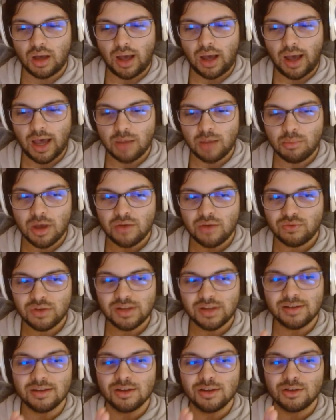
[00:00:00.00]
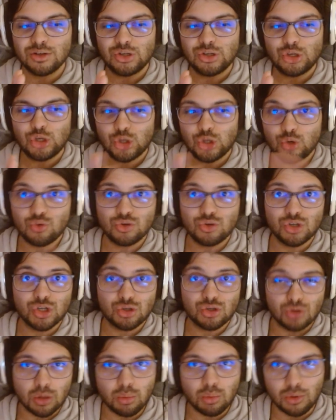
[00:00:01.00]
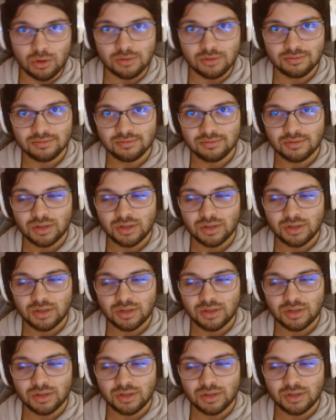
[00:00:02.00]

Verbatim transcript: I'm having huge trouble